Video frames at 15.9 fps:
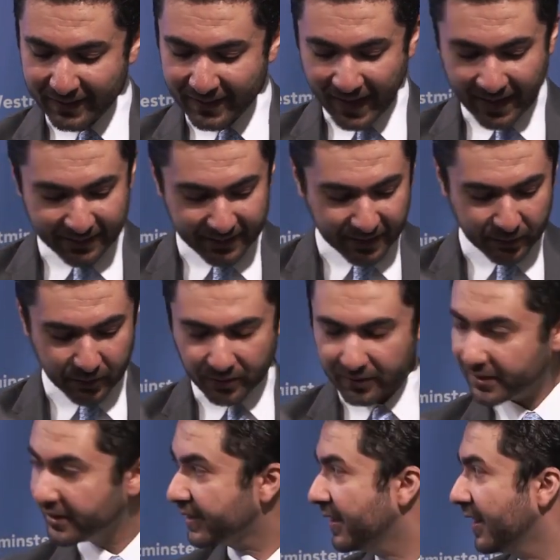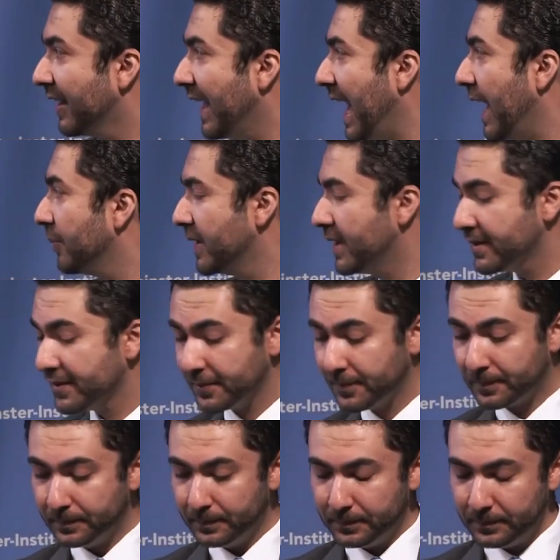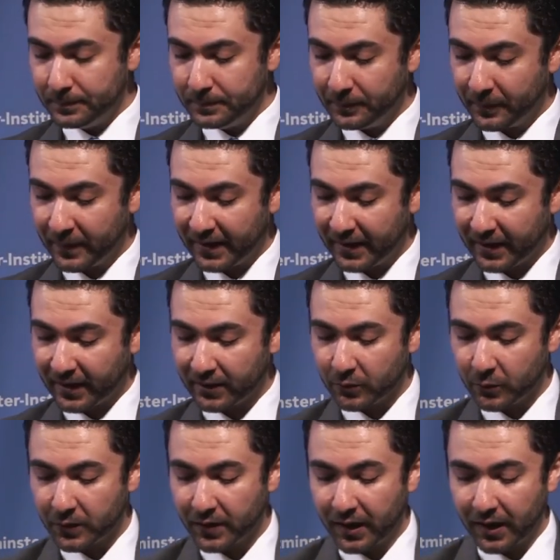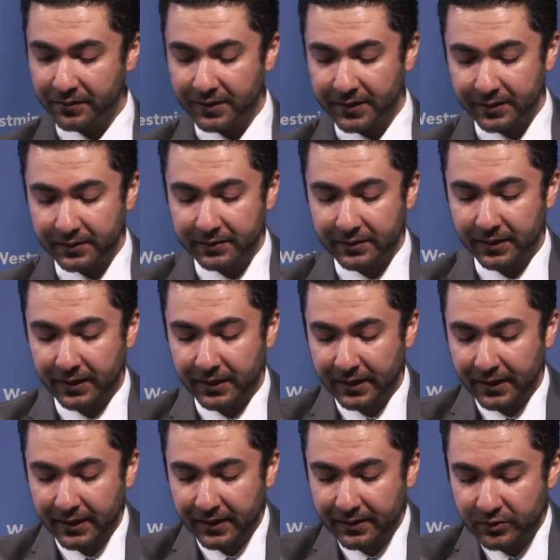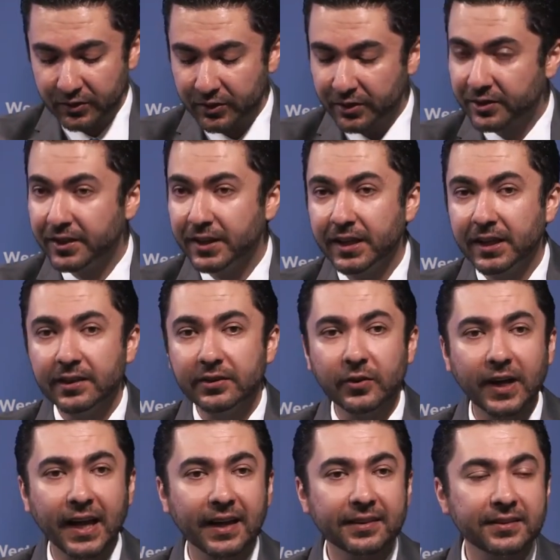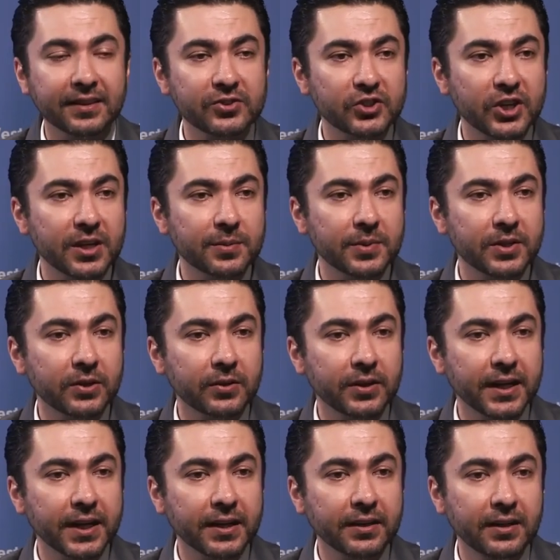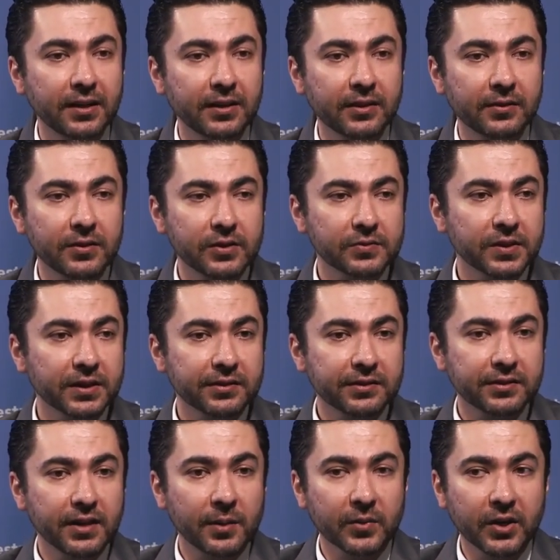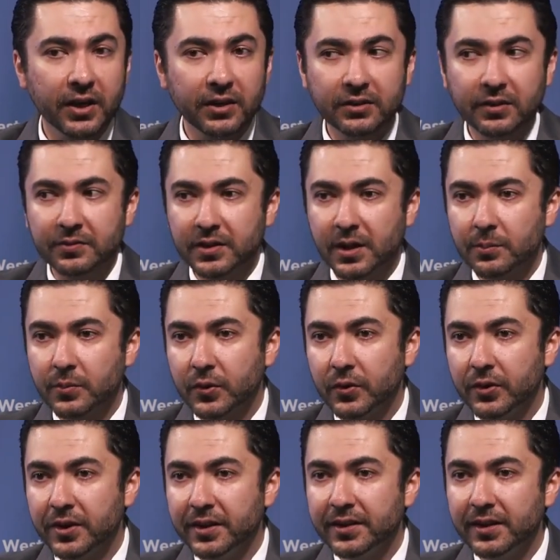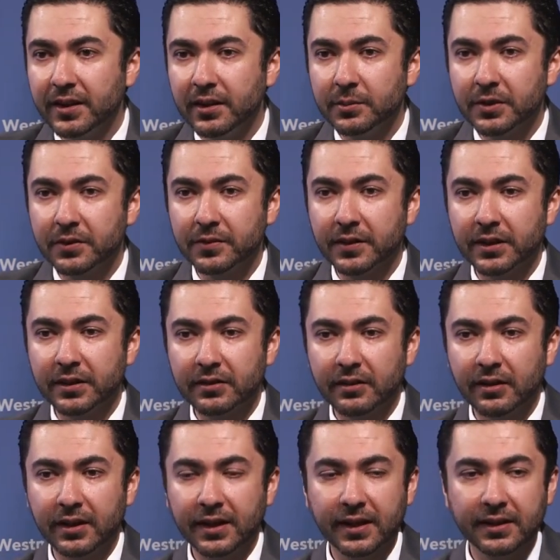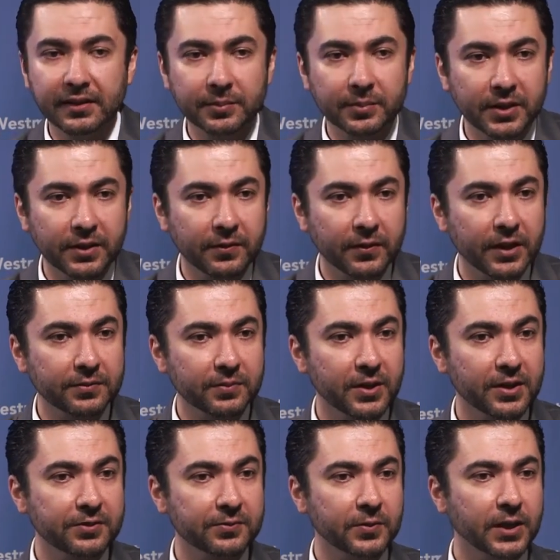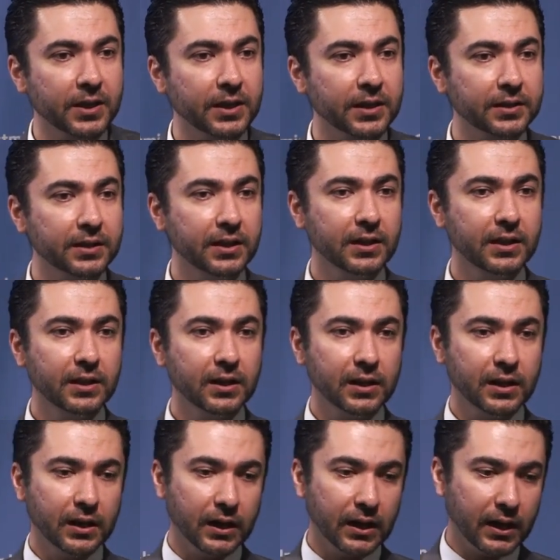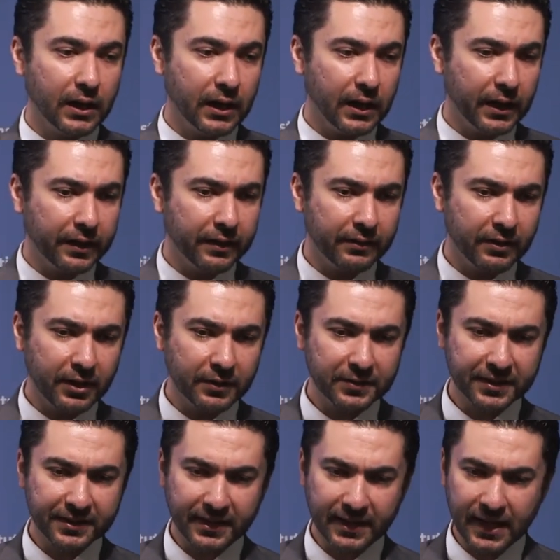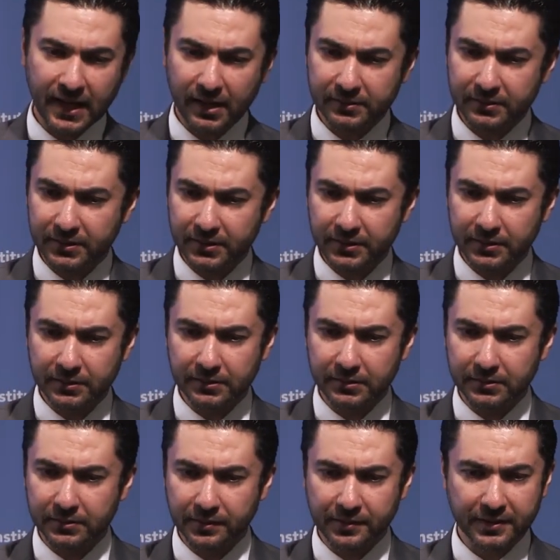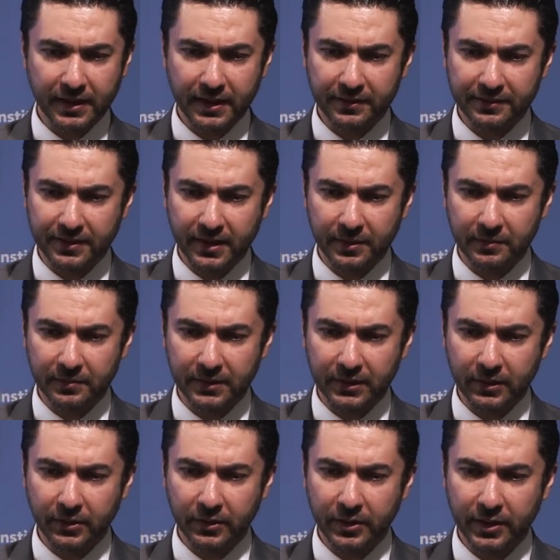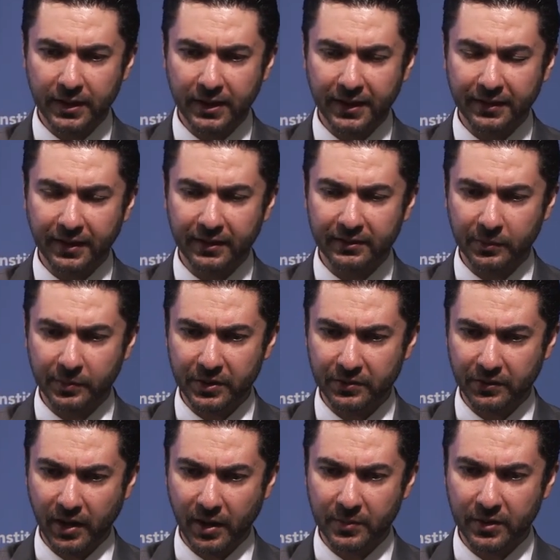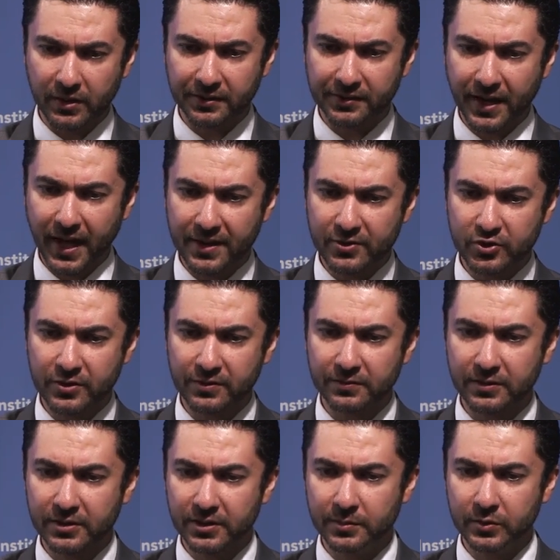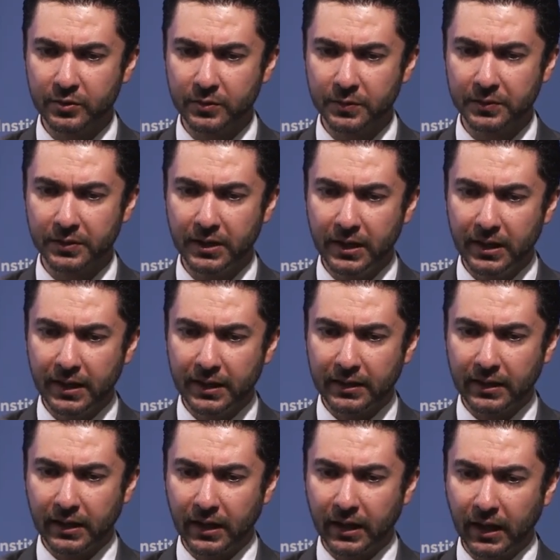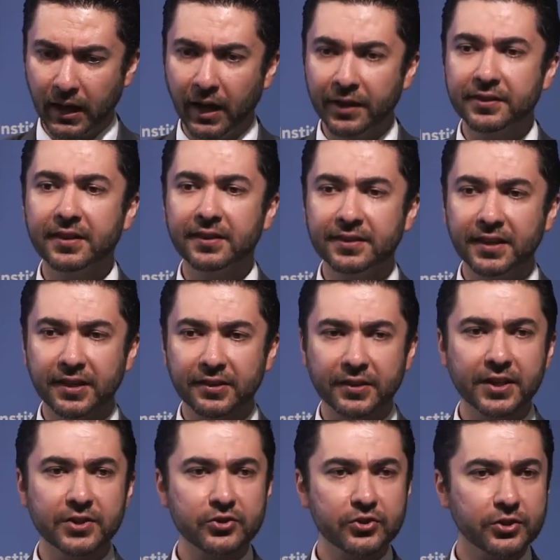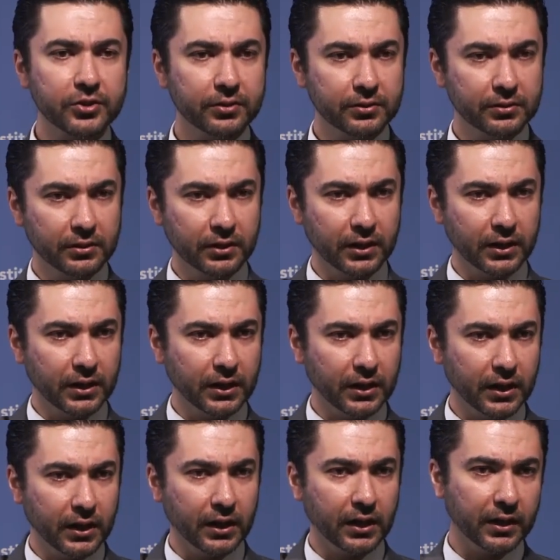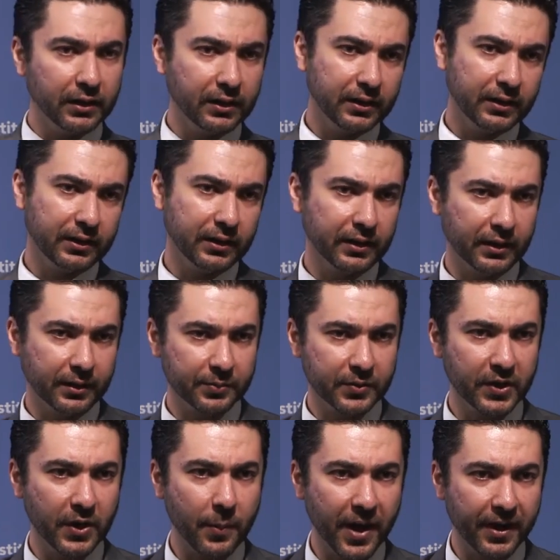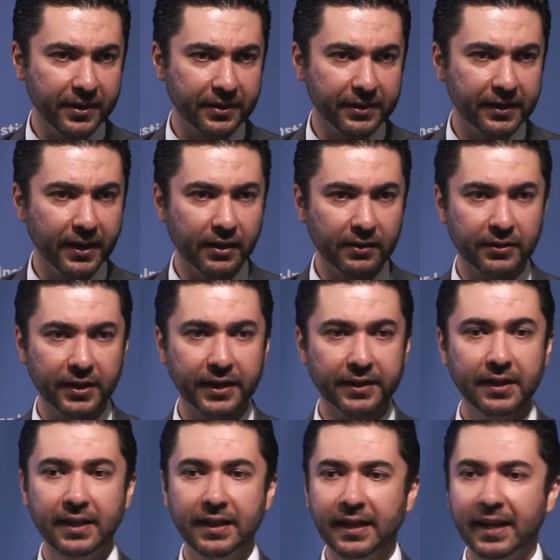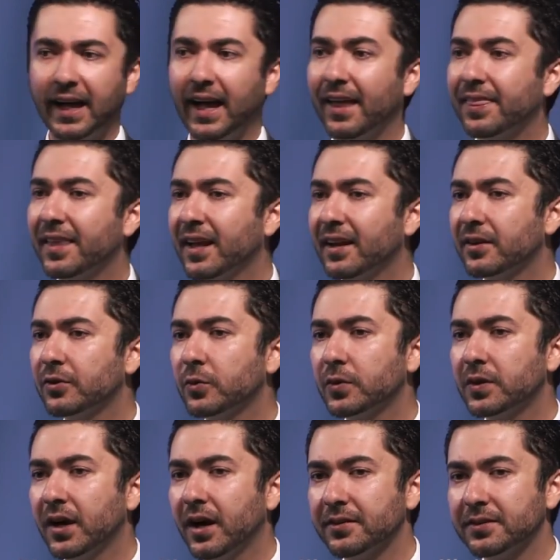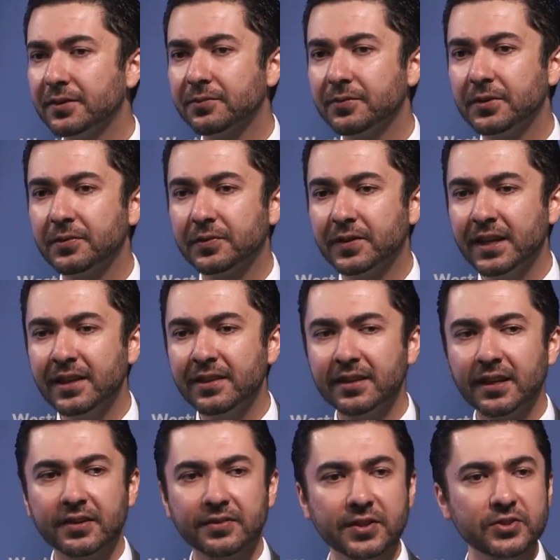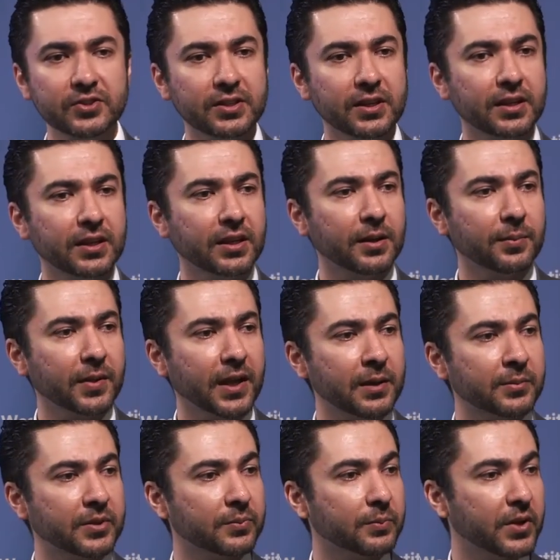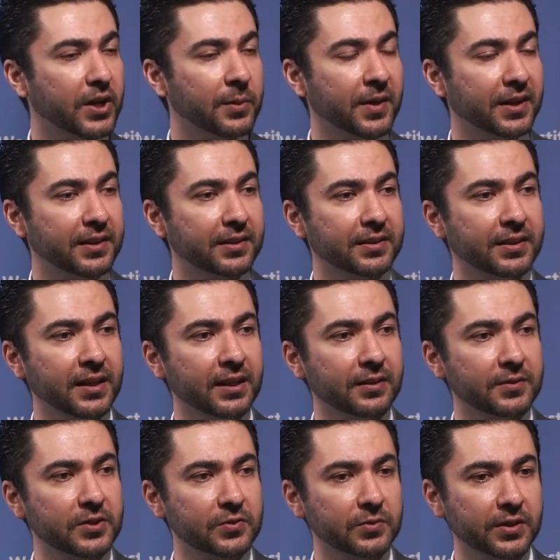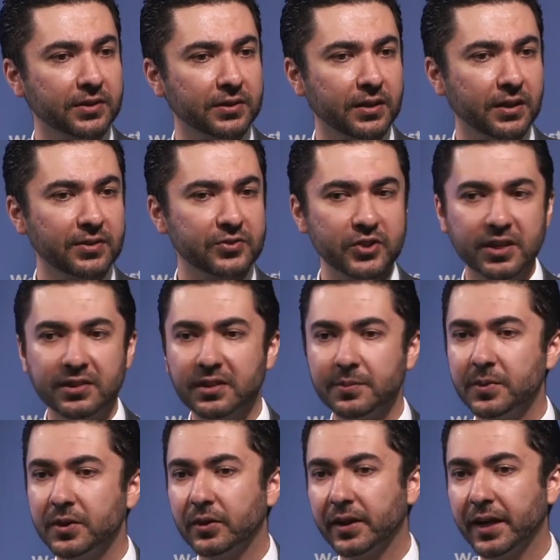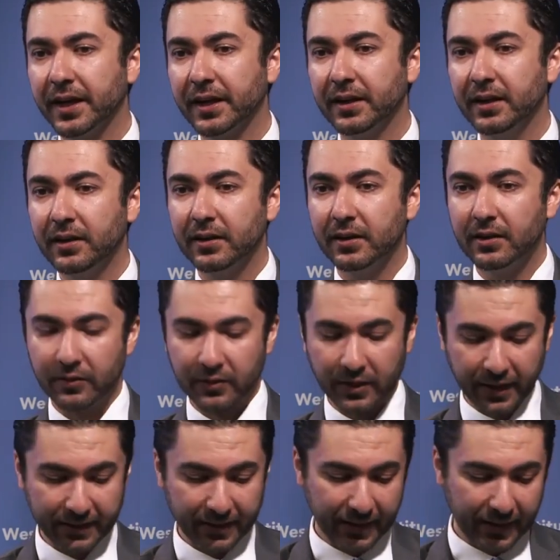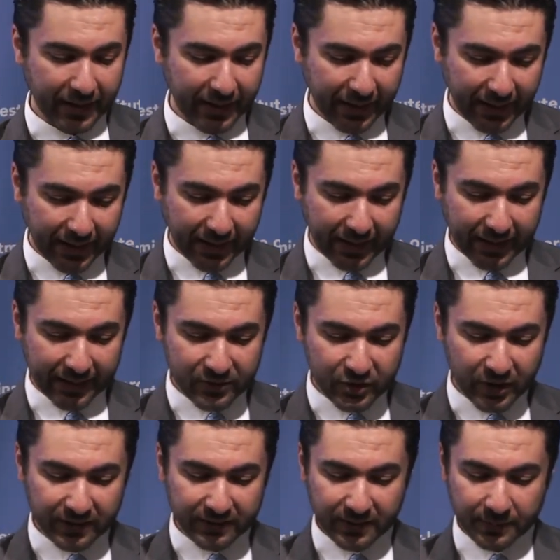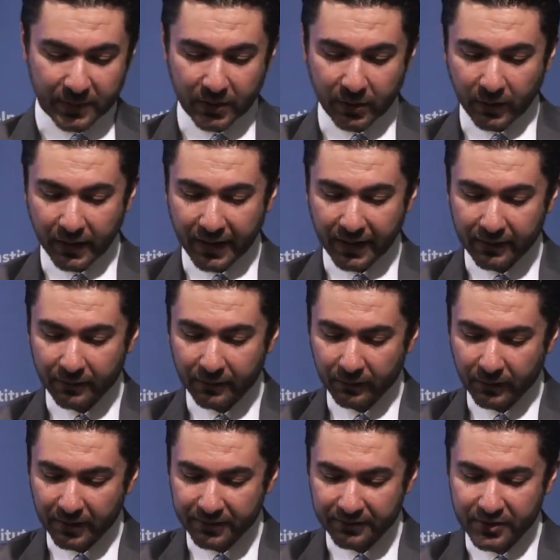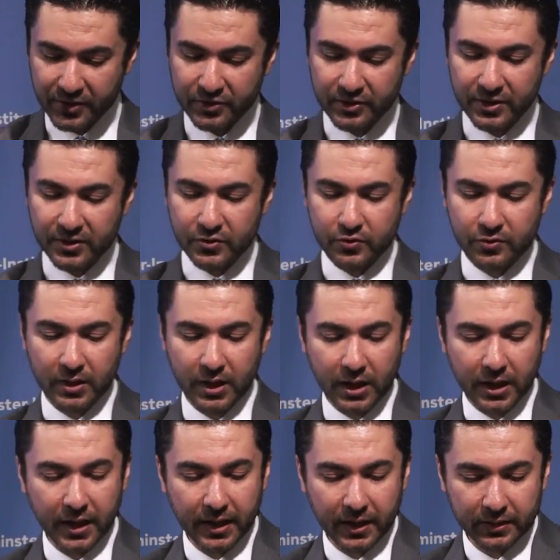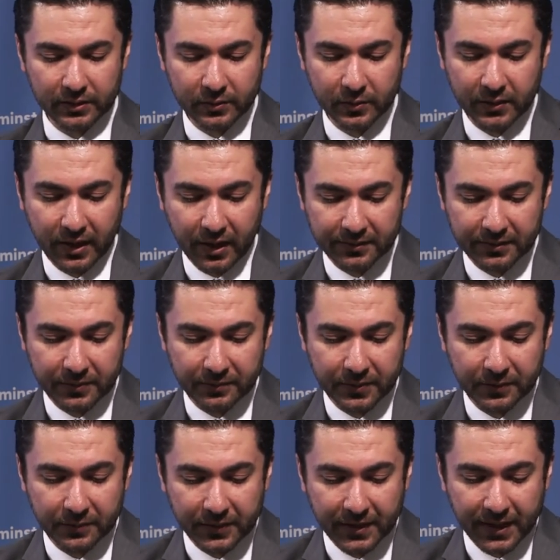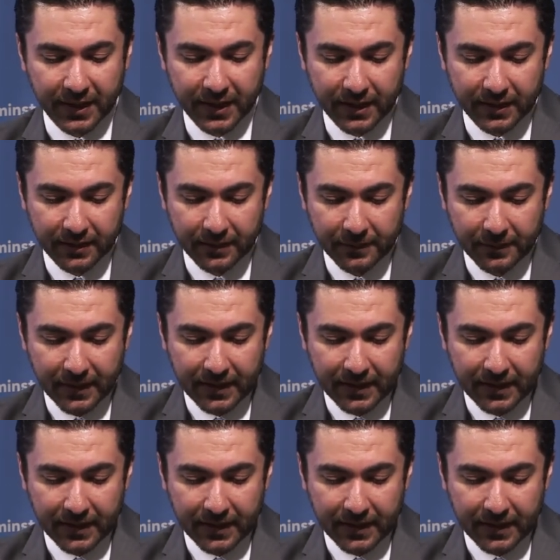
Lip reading: Then the nuclear deal happened. In 2013, you had the JPOA, which was some kind of temporary deal between Iran and the P5+1. Iran was allowed to sell some oil. I think the petrochemical sanctions were removed until they reach a permanent deal, right? And then in 2015, they reached a permanent deal, which was called JCPOA, right? And JCPOA was reached in July 2015.